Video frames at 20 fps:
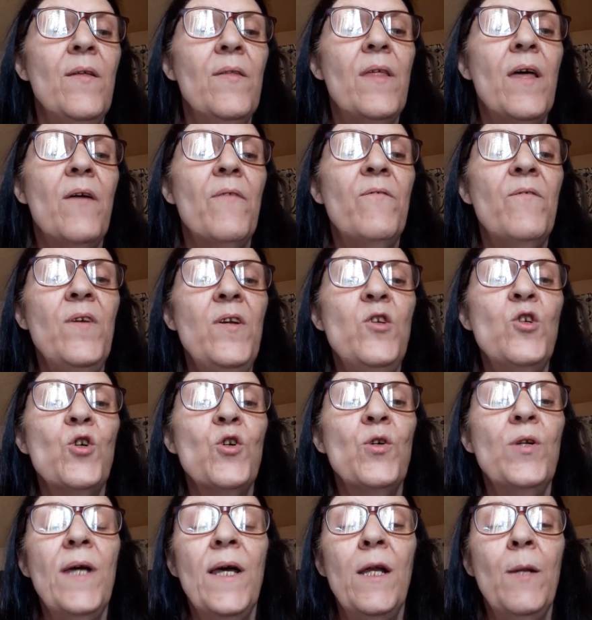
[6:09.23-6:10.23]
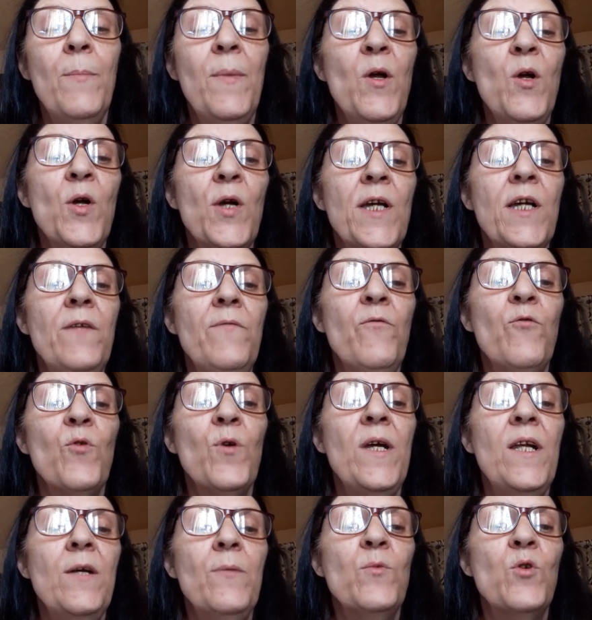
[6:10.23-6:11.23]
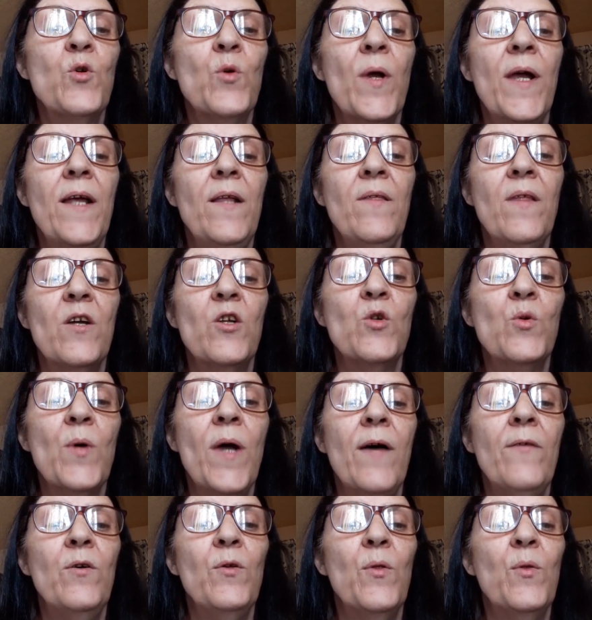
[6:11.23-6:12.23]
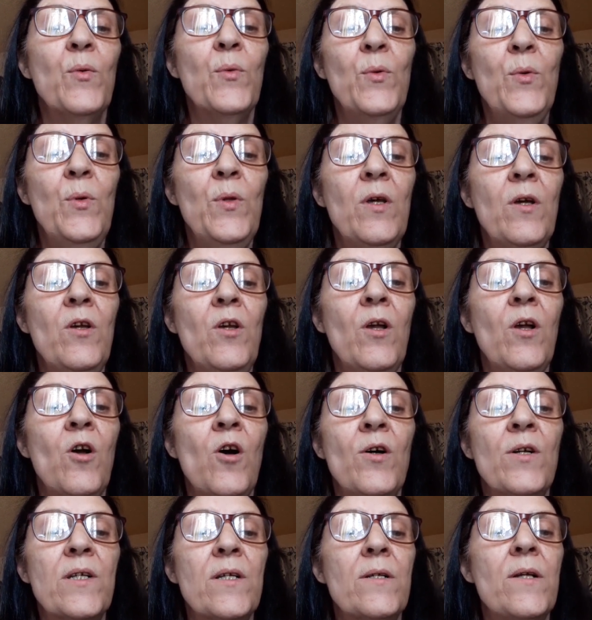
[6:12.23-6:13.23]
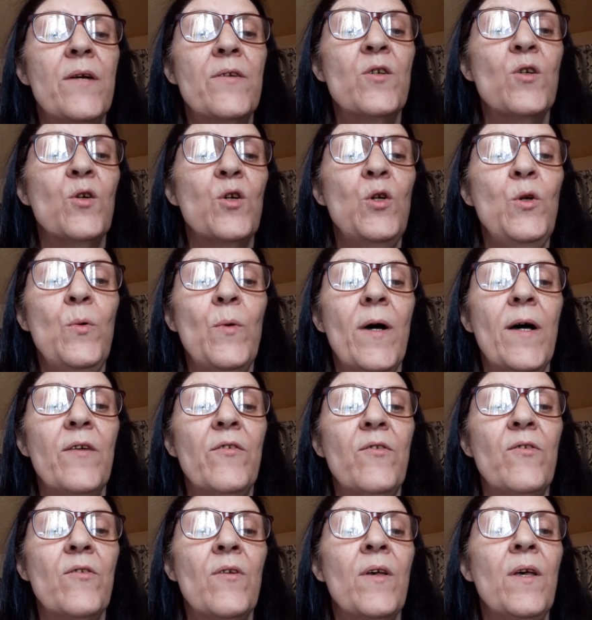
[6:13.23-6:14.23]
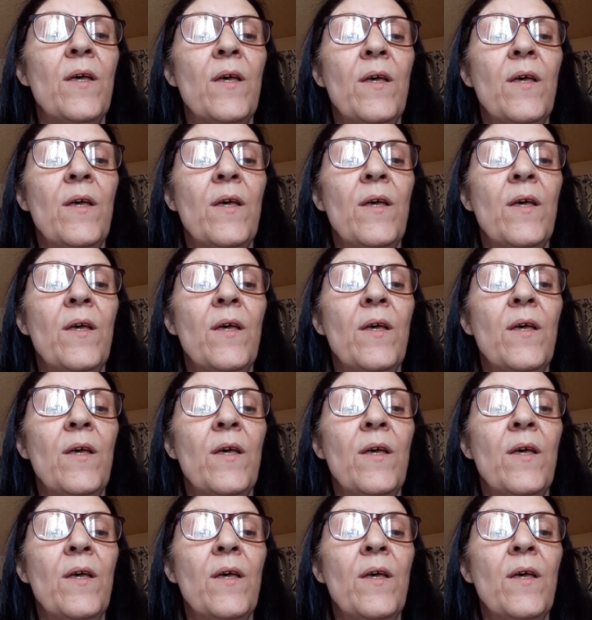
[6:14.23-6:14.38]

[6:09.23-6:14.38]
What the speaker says: that featured an American freedom train that traveled through the continental U.S.,